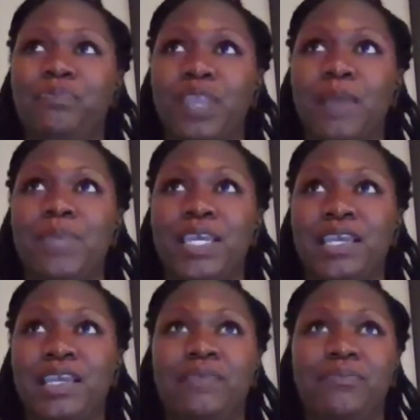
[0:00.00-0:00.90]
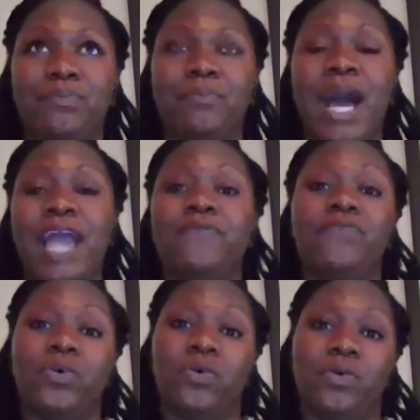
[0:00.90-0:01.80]
be
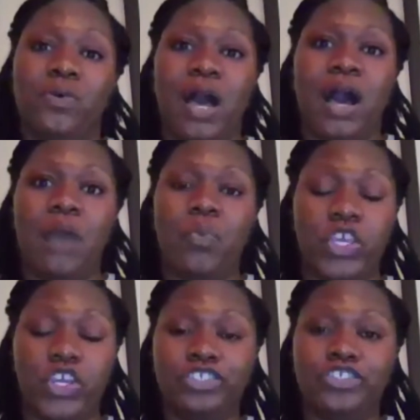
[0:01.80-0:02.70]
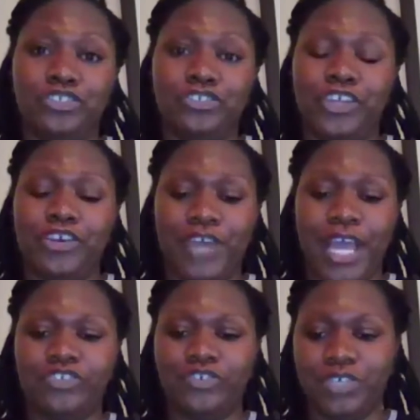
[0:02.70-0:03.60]
mindful when you're choosing your
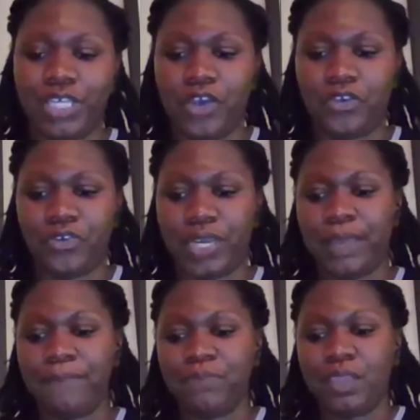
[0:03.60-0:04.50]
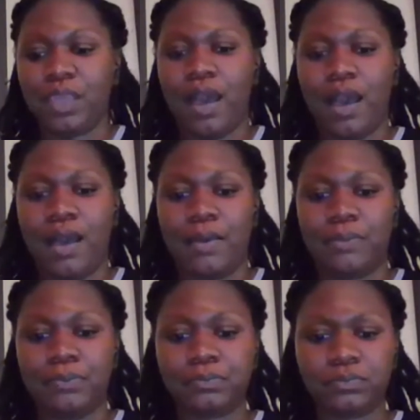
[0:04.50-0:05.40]
natural deodorant.
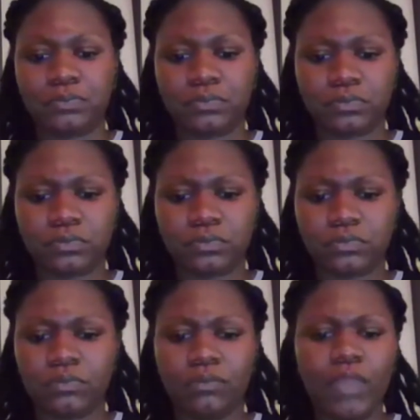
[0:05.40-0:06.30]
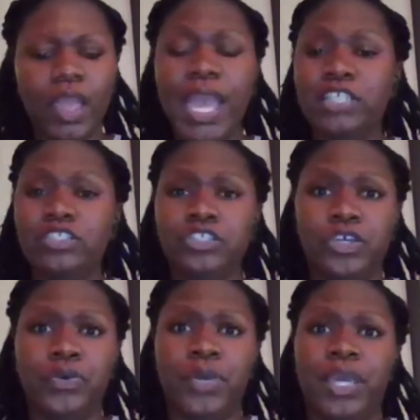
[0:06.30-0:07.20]
And
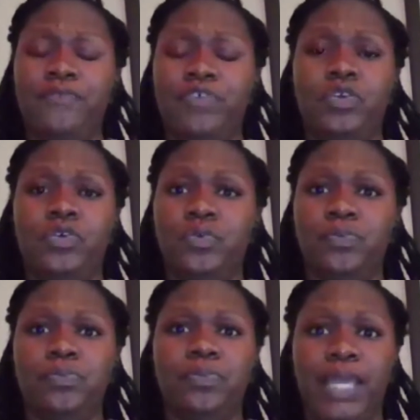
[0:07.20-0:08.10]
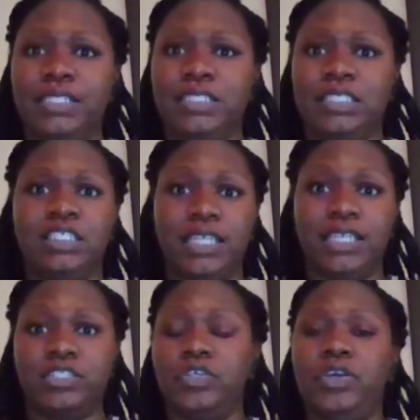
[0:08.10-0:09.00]
two, if you plan to stick
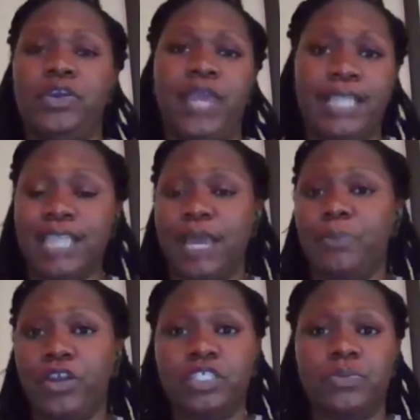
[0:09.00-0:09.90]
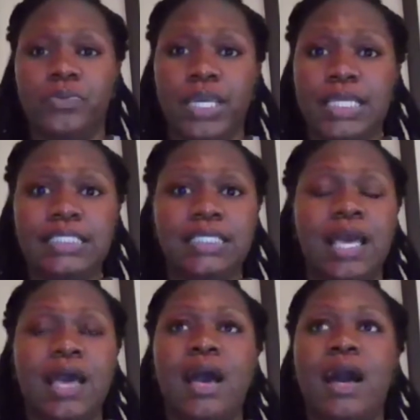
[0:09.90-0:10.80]
to your antiperspirants,
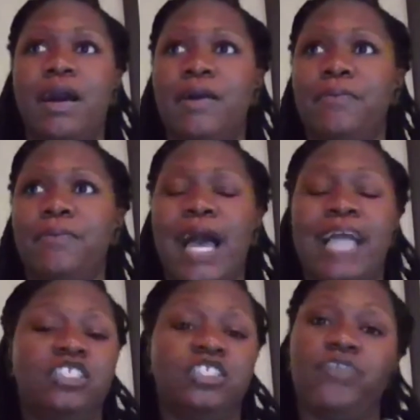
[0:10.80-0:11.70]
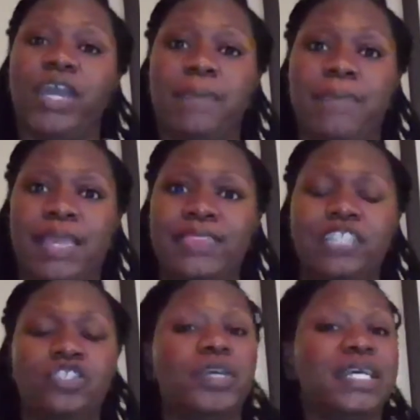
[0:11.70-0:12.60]
I just recommend that
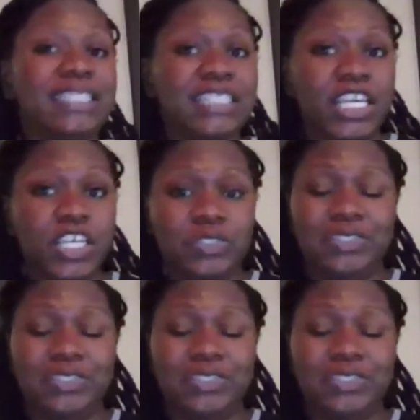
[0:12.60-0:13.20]
you continue to